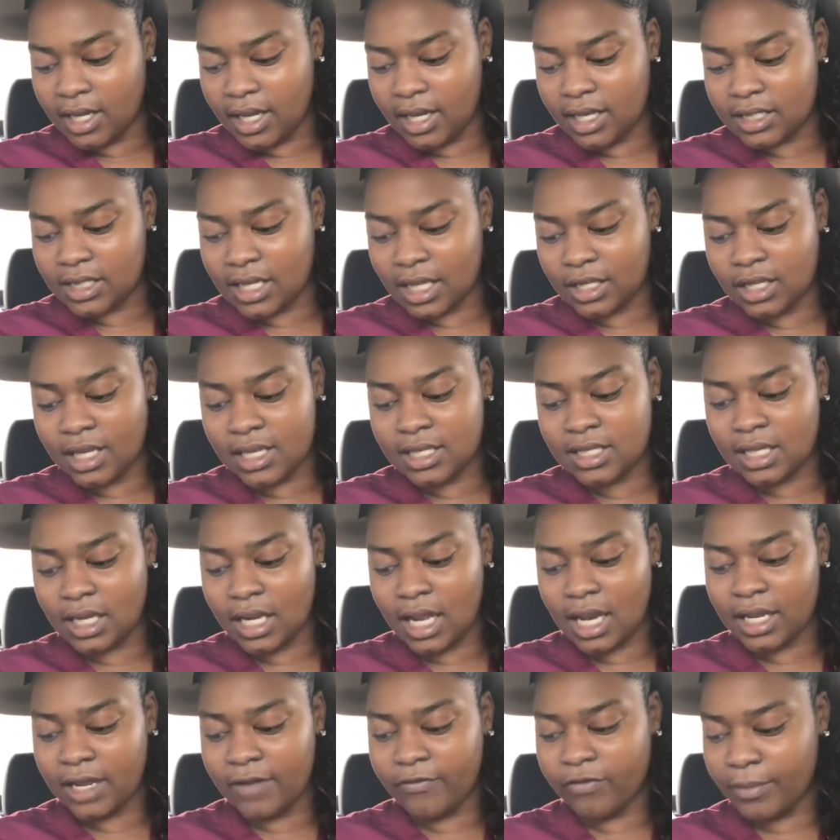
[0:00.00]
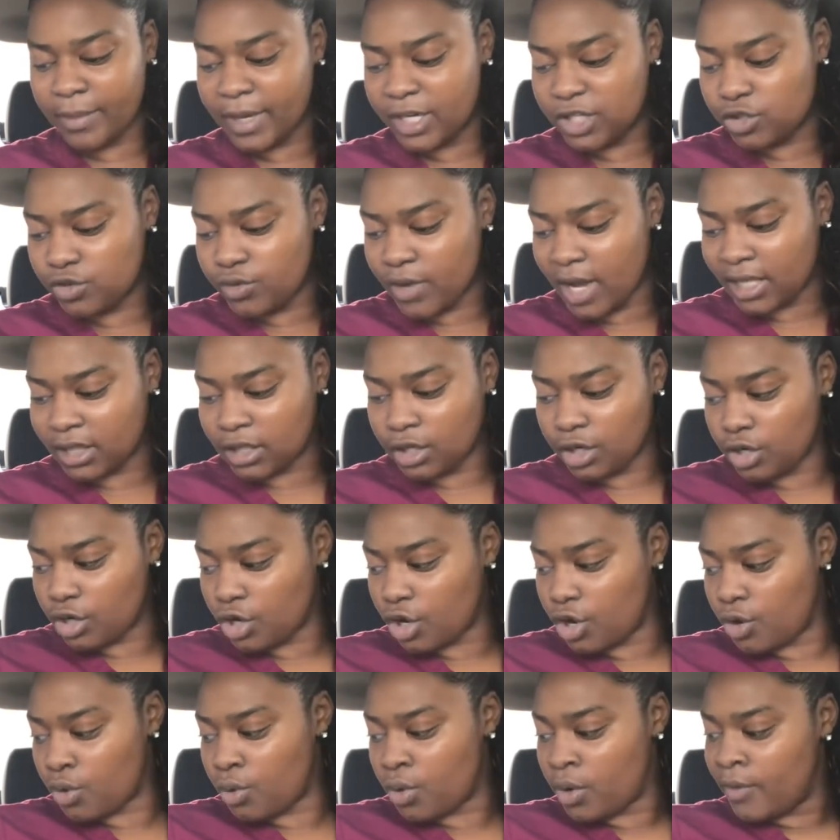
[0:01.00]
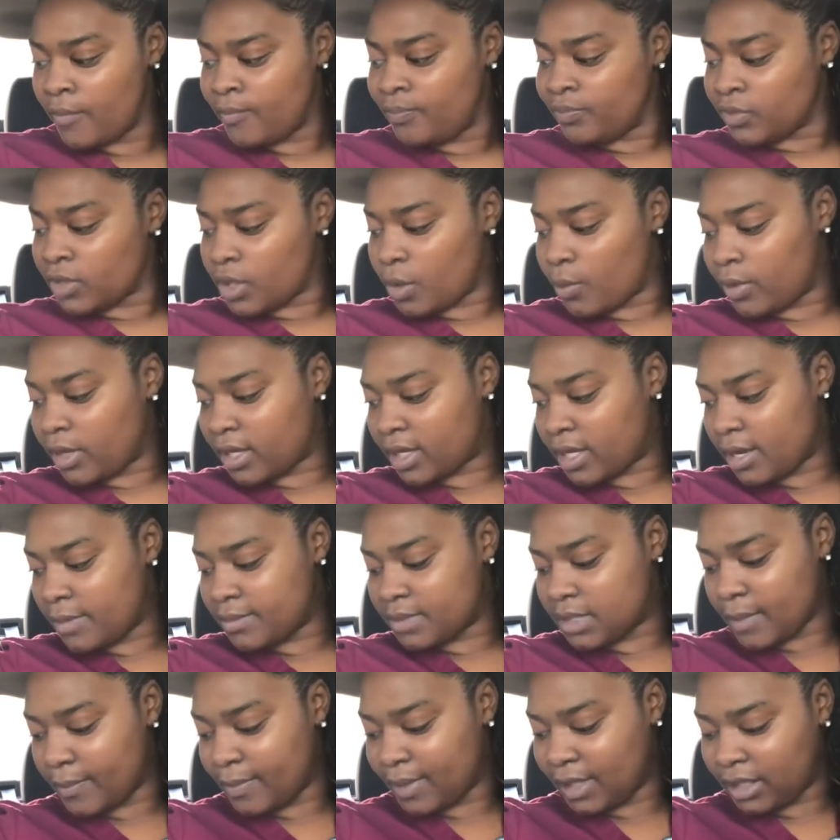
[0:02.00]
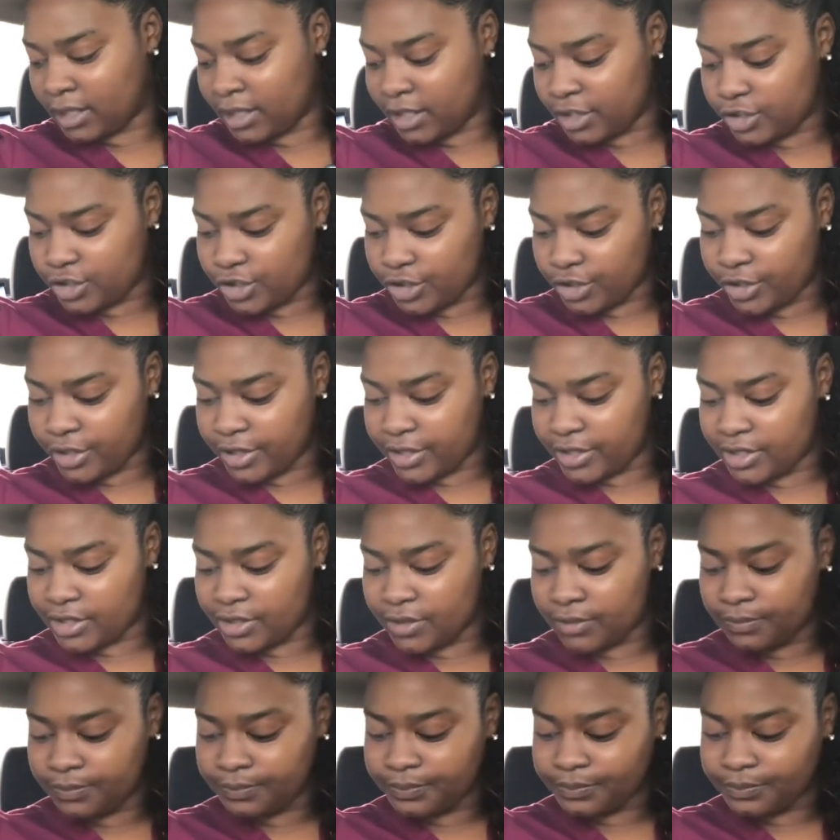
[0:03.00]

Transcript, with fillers: it's like it's a lot of information you have to know when it comes to billing insurance